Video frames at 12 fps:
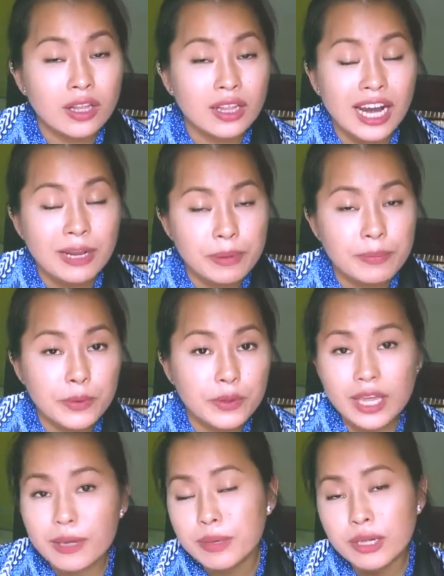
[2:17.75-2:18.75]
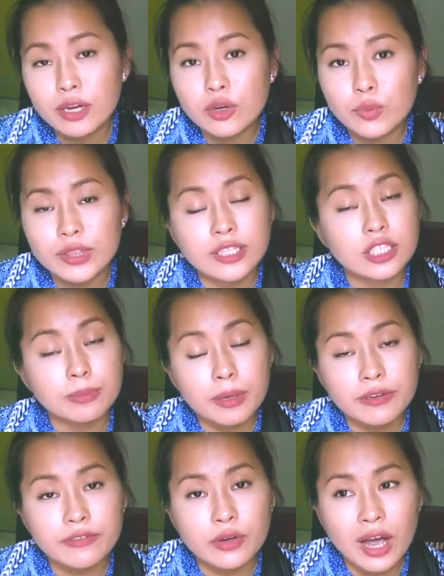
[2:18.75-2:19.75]
A lot of people came here with their
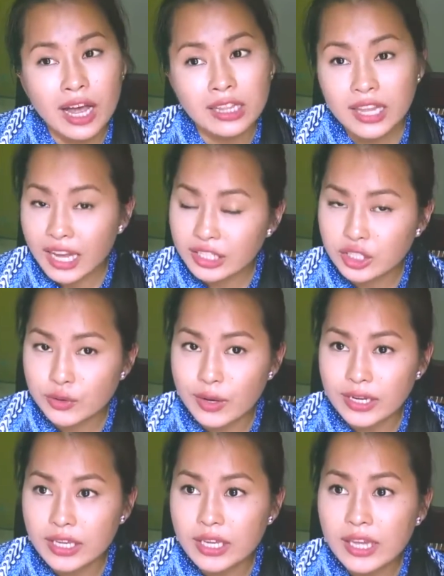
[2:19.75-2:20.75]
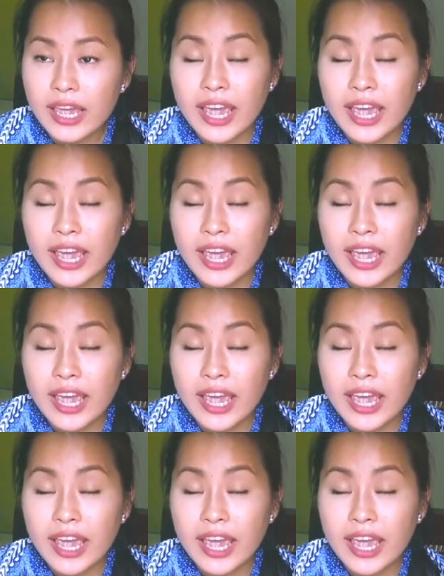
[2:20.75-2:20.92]
smartphone unlocked already,